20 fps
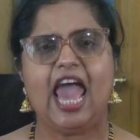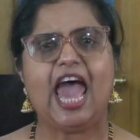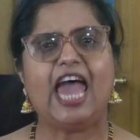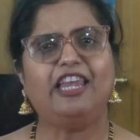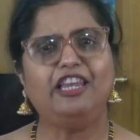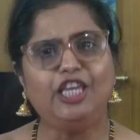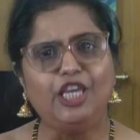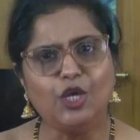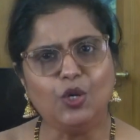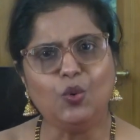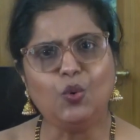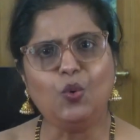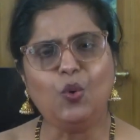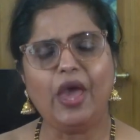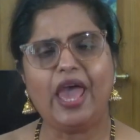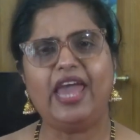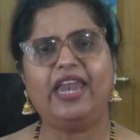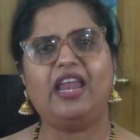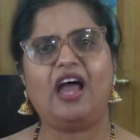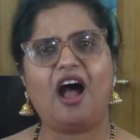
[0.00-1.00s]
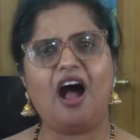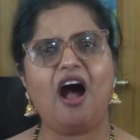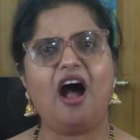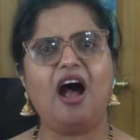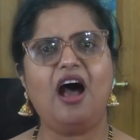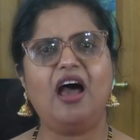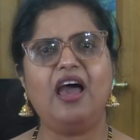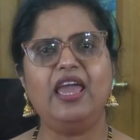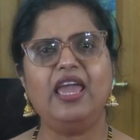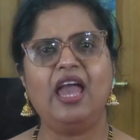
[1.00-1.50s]
And you and
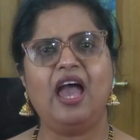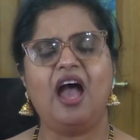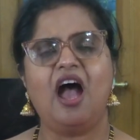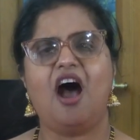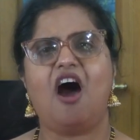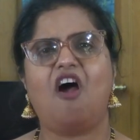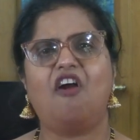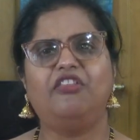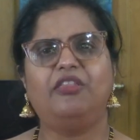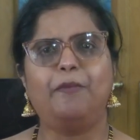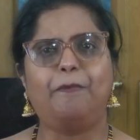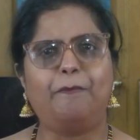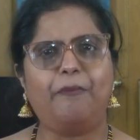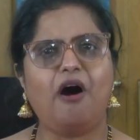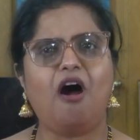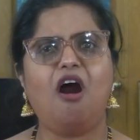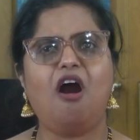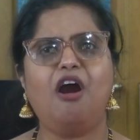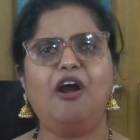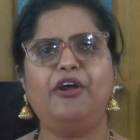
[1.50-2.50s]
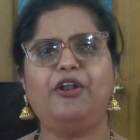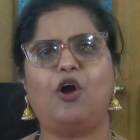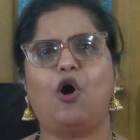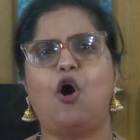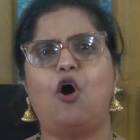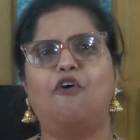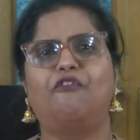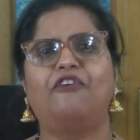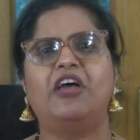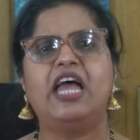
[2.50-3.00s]
I are the part
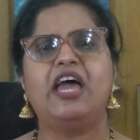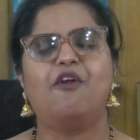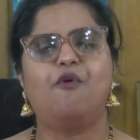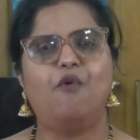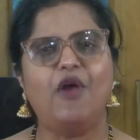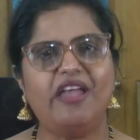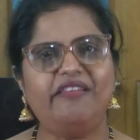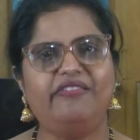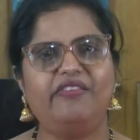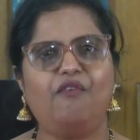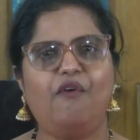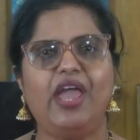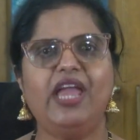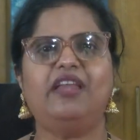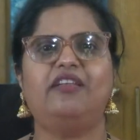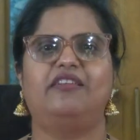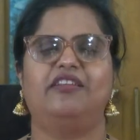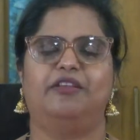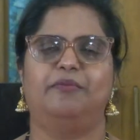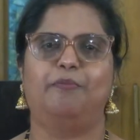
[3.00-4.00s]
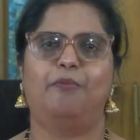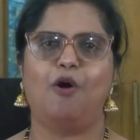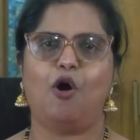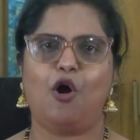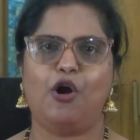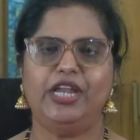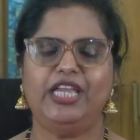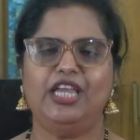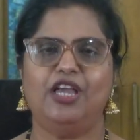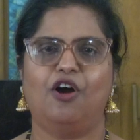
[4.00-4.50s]
of resurrected
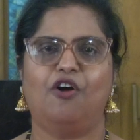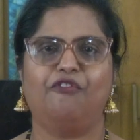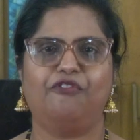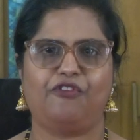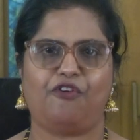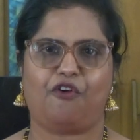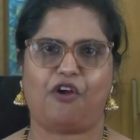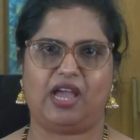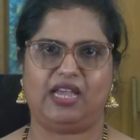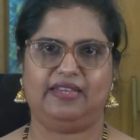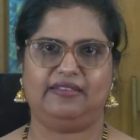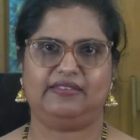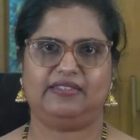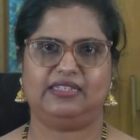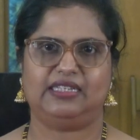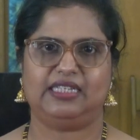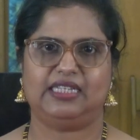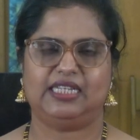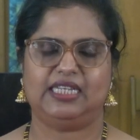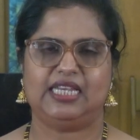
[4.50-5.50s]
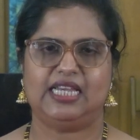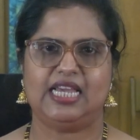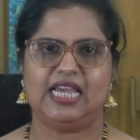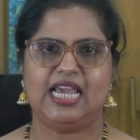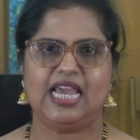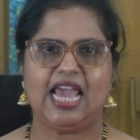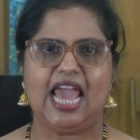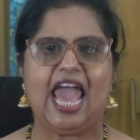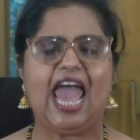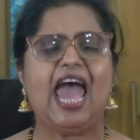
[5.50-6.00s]
body of Christ.
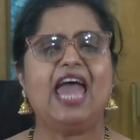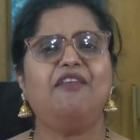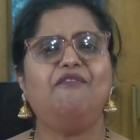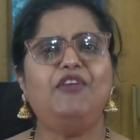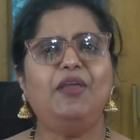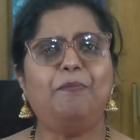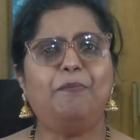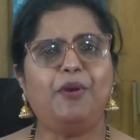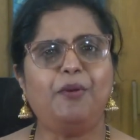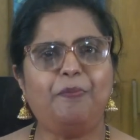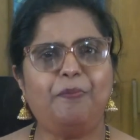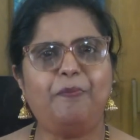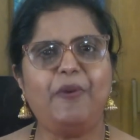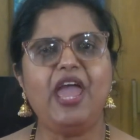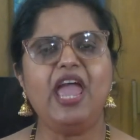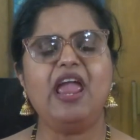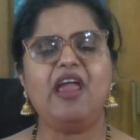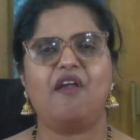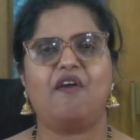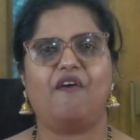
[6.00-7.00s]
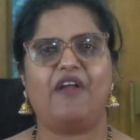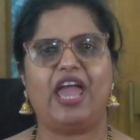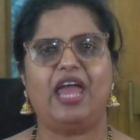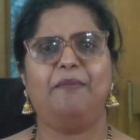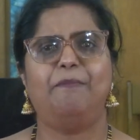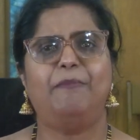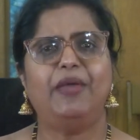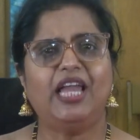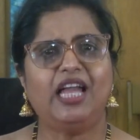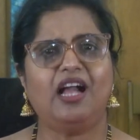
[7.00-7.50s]
And we prepare
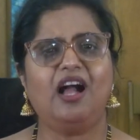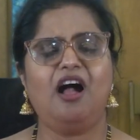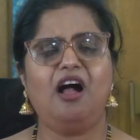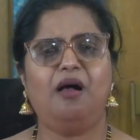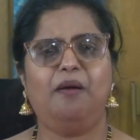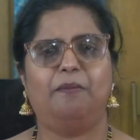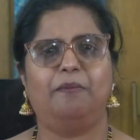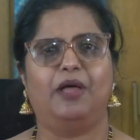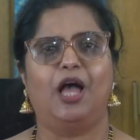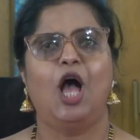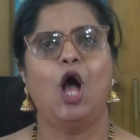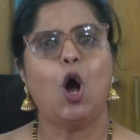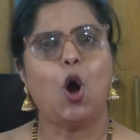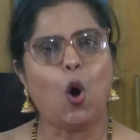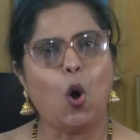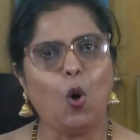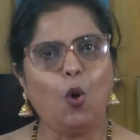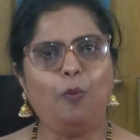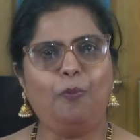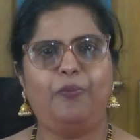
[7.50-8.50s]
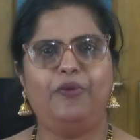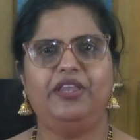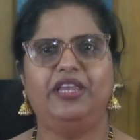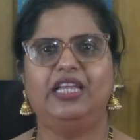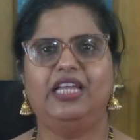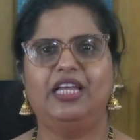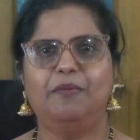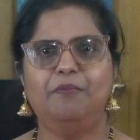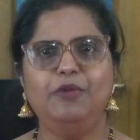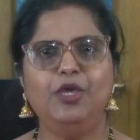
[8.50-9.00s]
and become
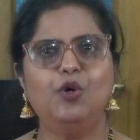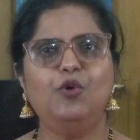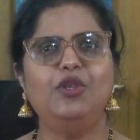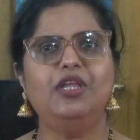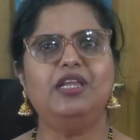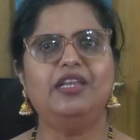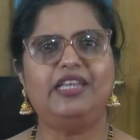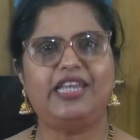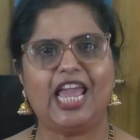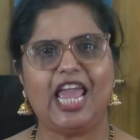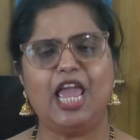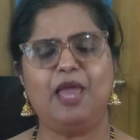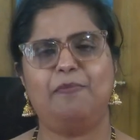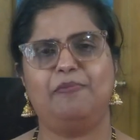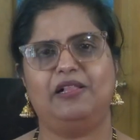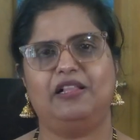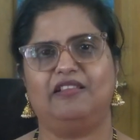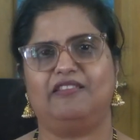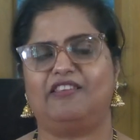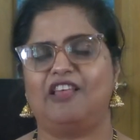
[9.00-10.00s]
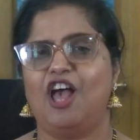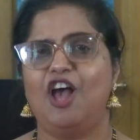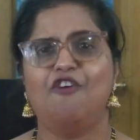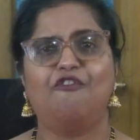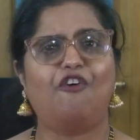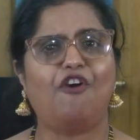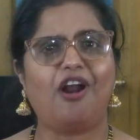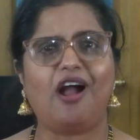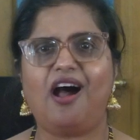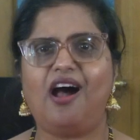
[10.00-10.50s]
open communion tables
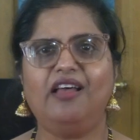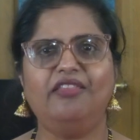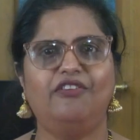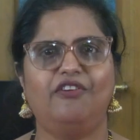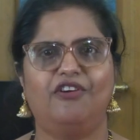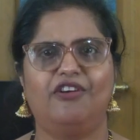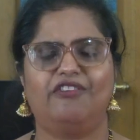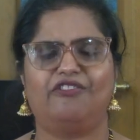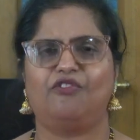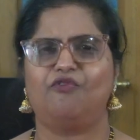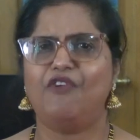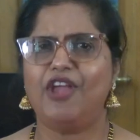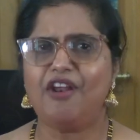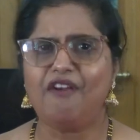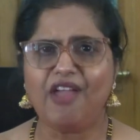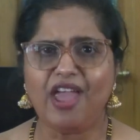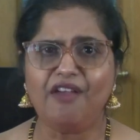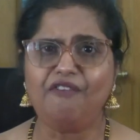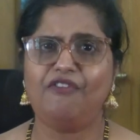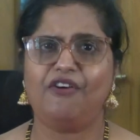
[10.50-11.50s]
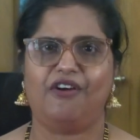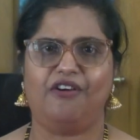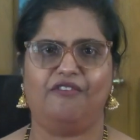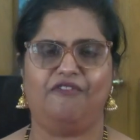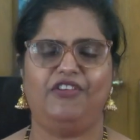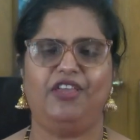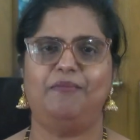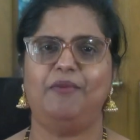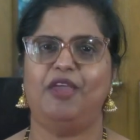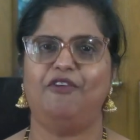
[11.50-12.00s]
for others wherever
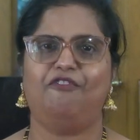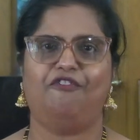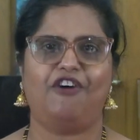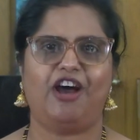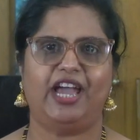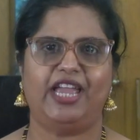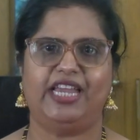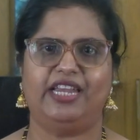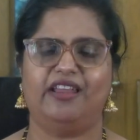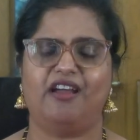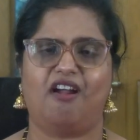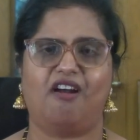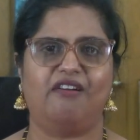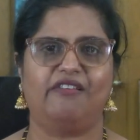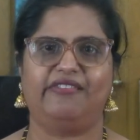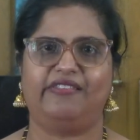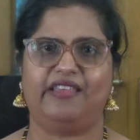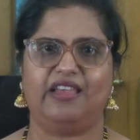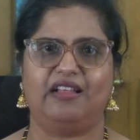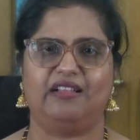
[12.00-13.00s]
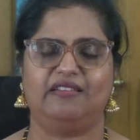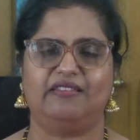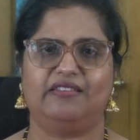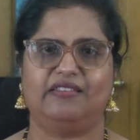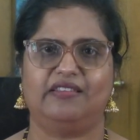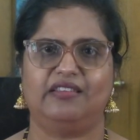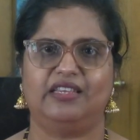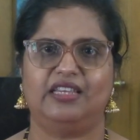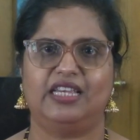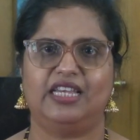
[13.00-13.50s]
we may find
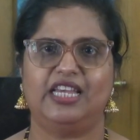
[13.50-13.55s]
ourselves.